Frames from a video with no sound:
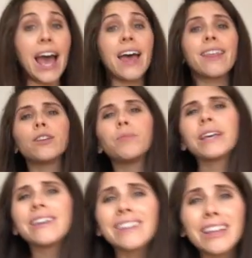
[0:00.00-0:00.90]
That's
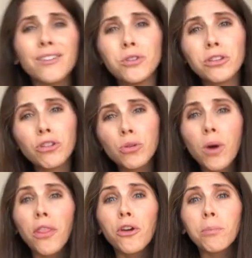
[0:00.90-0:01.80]
because I live with 2
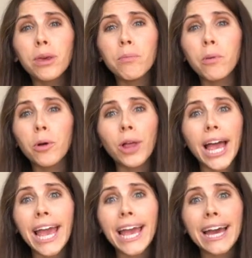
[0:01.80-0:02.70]
other people
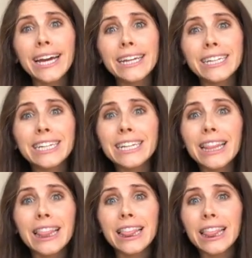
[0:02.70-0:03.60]
and
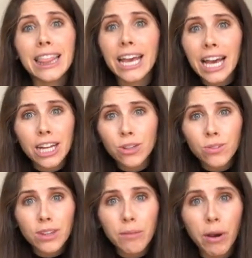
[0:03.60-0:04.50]
they gotta
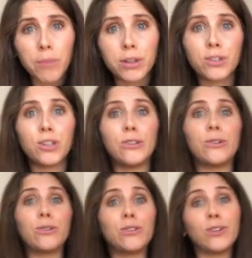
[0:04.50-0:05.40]
use the apartment
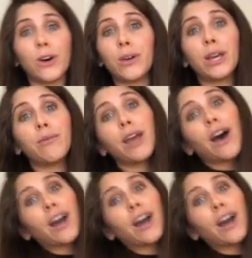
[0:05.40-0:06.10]
too. So here we are.